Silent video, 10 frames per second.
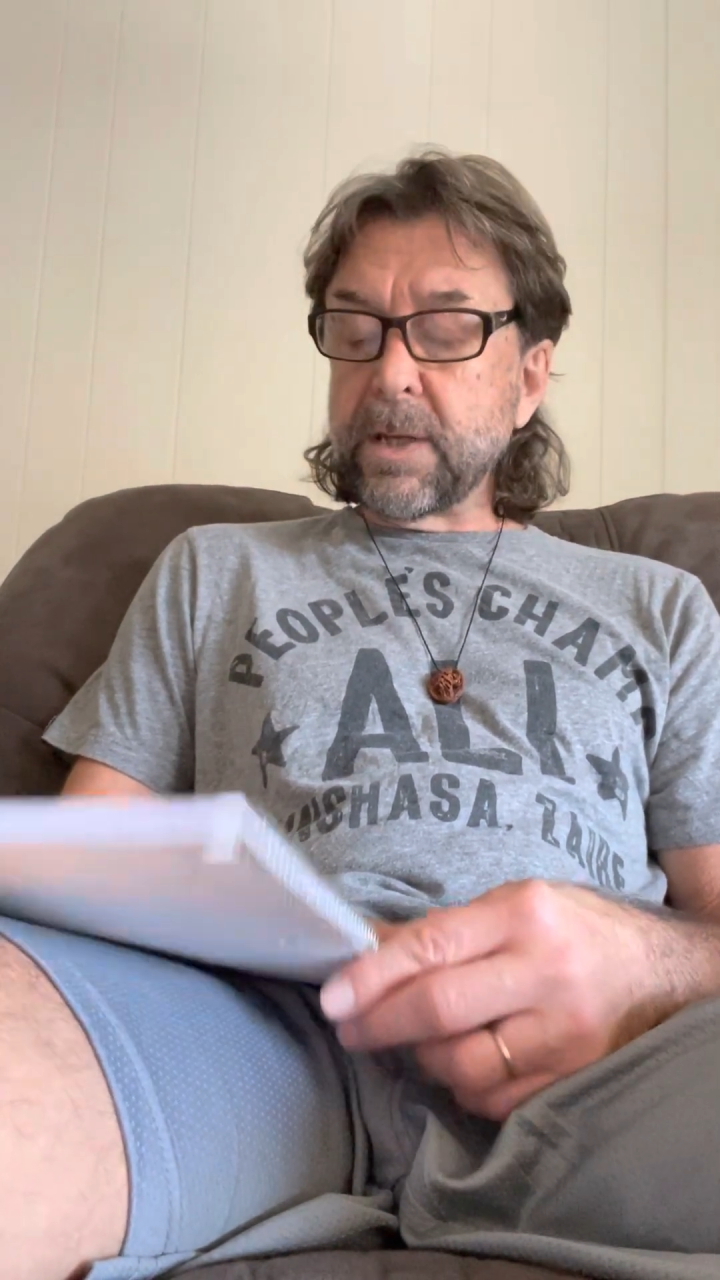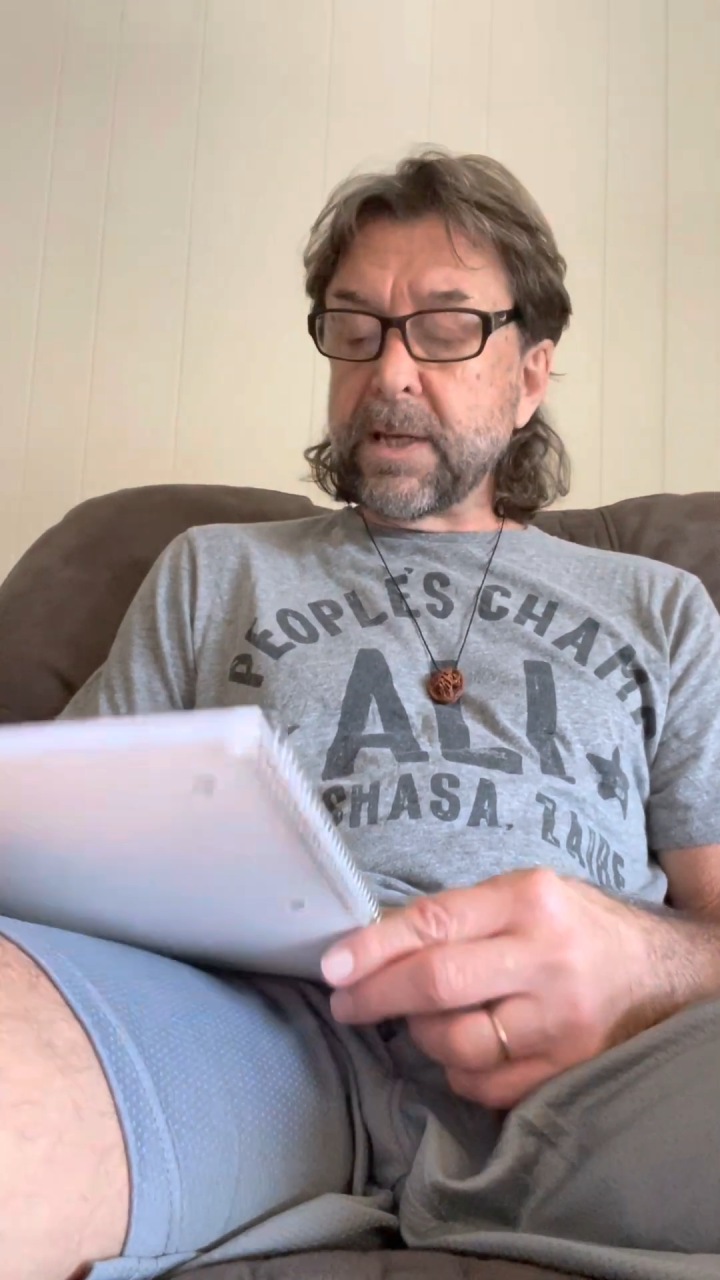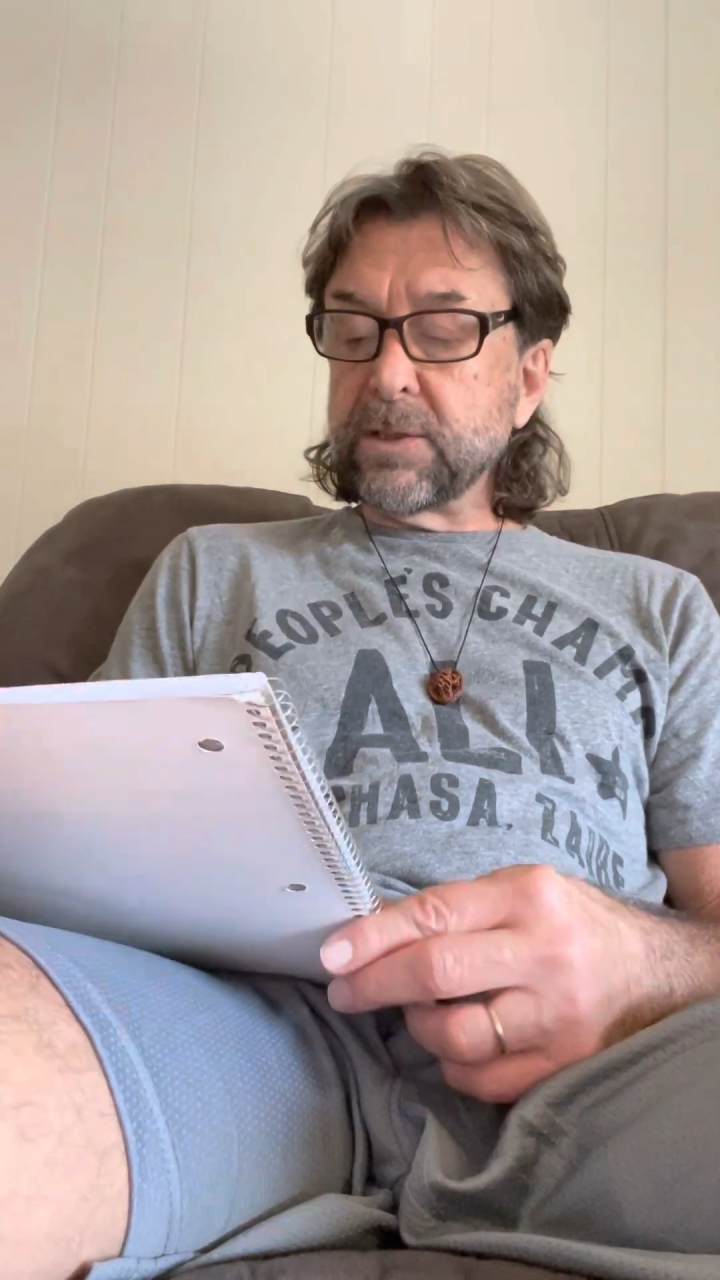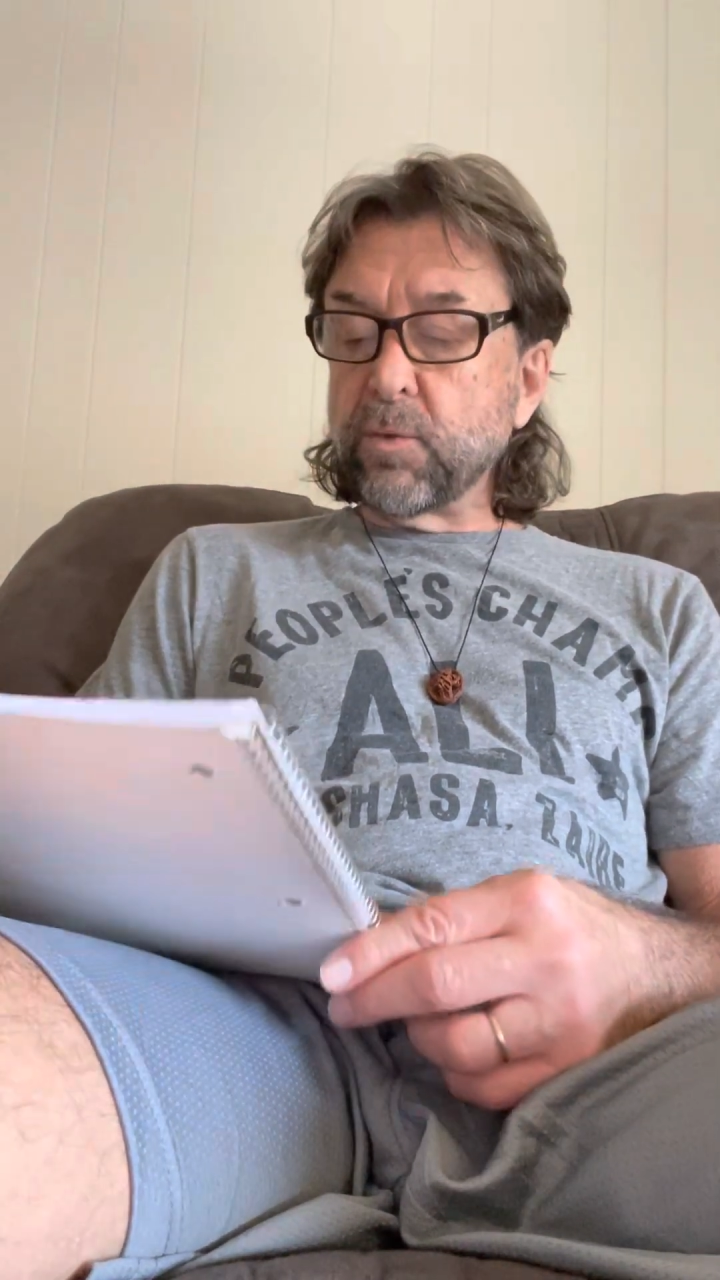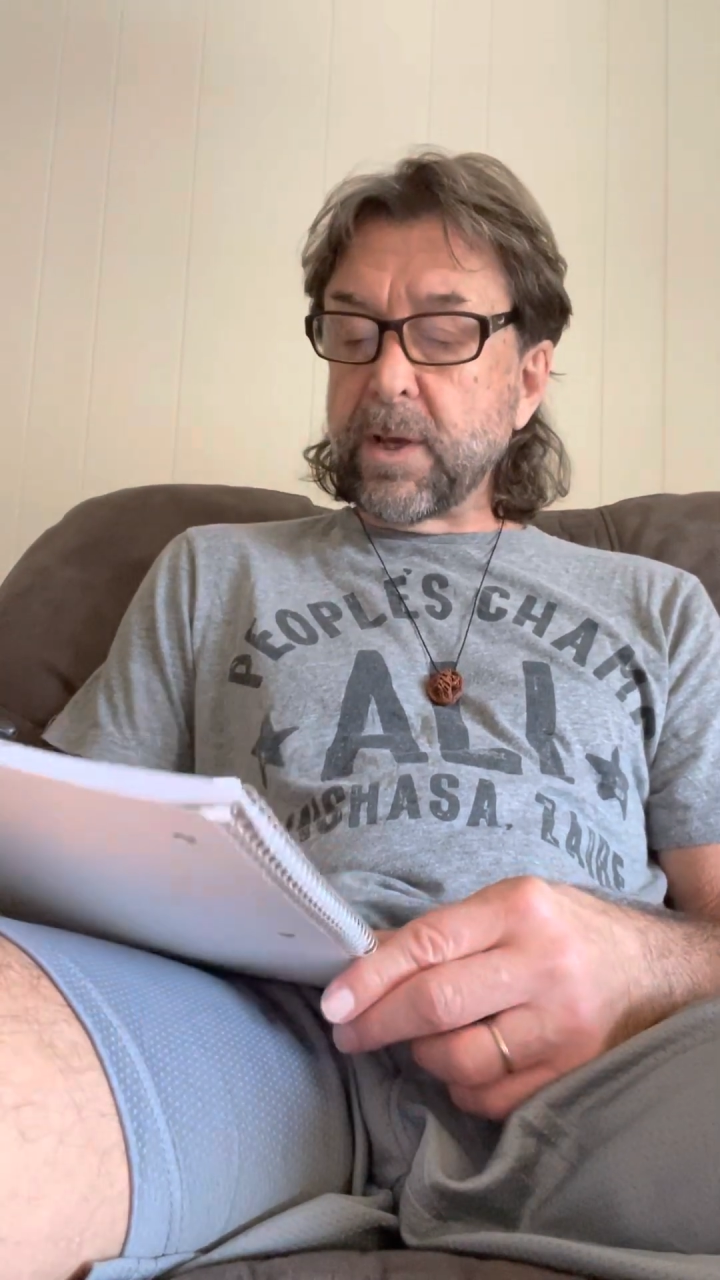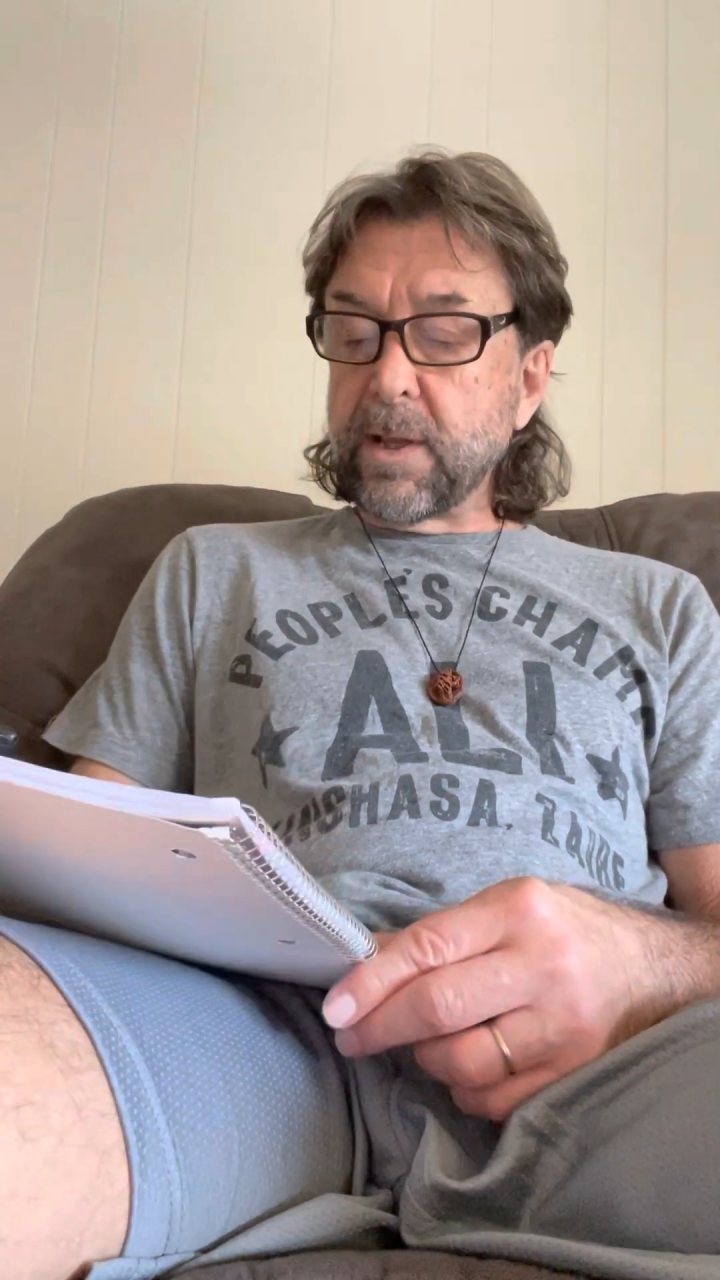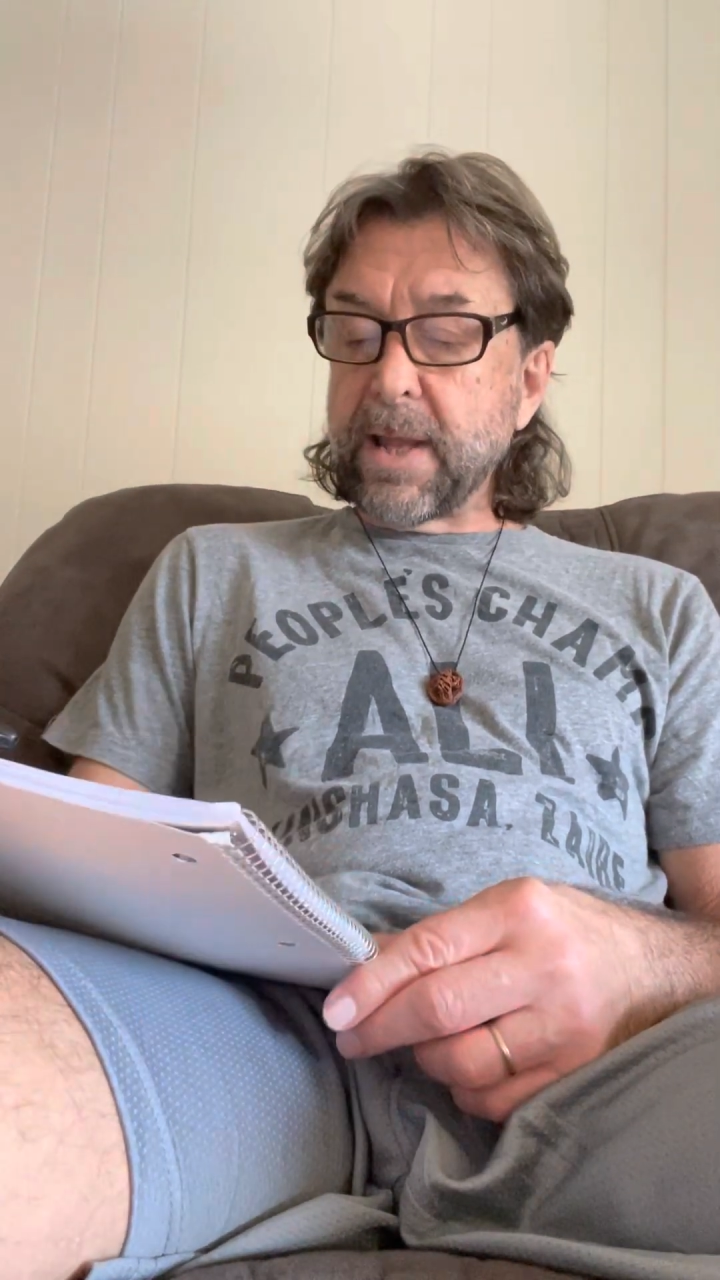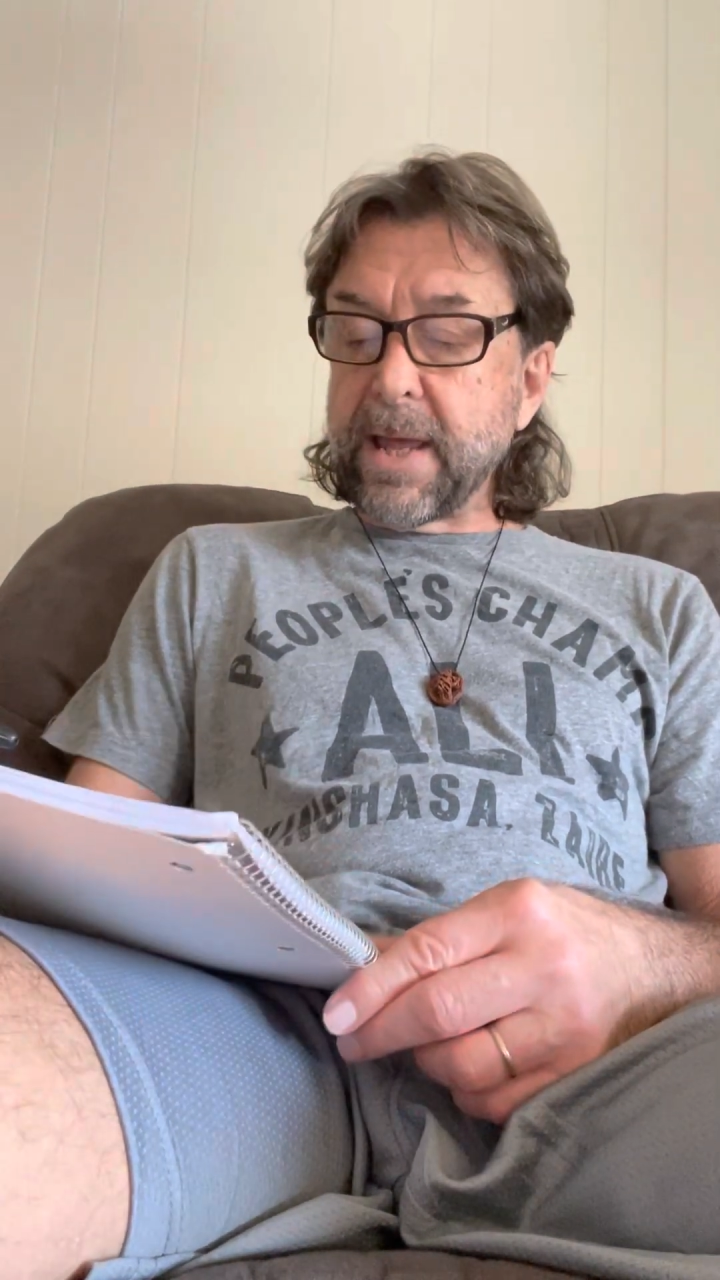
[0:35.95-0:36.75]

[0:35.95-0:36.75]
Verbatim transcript: as well